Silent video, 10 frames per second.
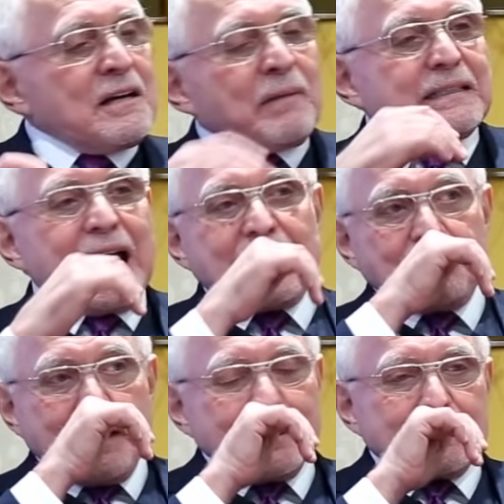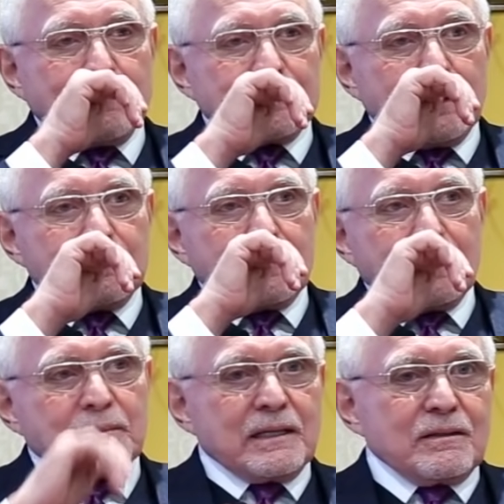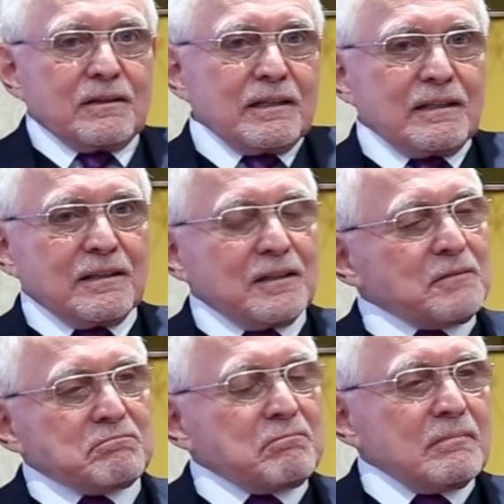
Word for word: My dad invented tough love. I mean, the, uh,